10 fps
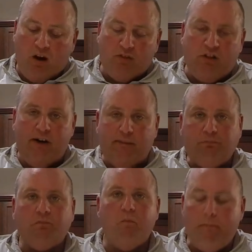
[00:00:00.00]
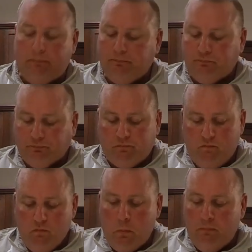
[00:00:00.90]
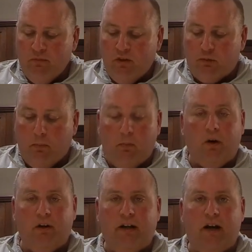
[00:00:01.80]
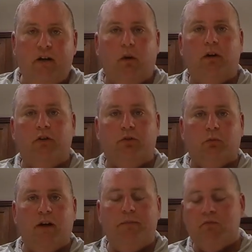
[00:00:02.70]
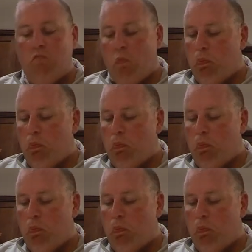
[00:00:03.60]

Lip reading: I'll tell you. This Memorial Day, you want to do some ribs,